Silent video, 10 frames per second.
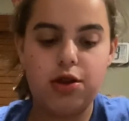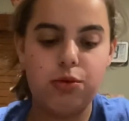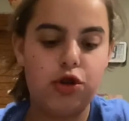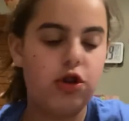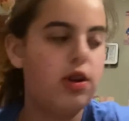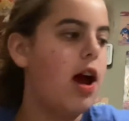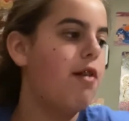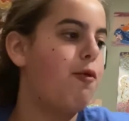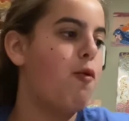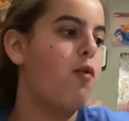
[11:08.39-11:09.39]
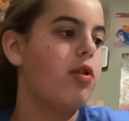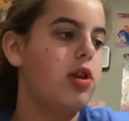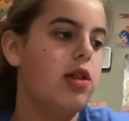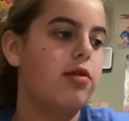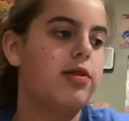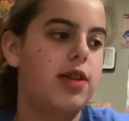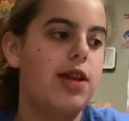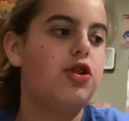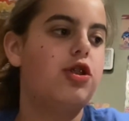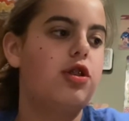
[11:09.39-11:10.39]
you should have either
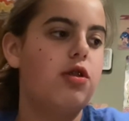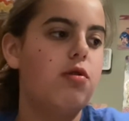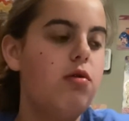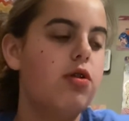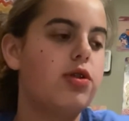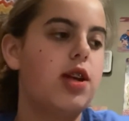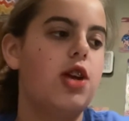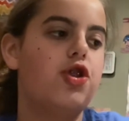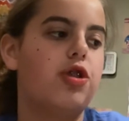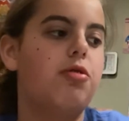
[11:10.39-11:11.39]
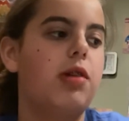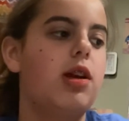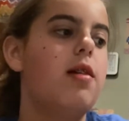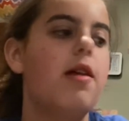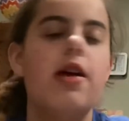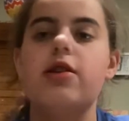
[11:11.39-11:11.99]
stage 2 or stage 3.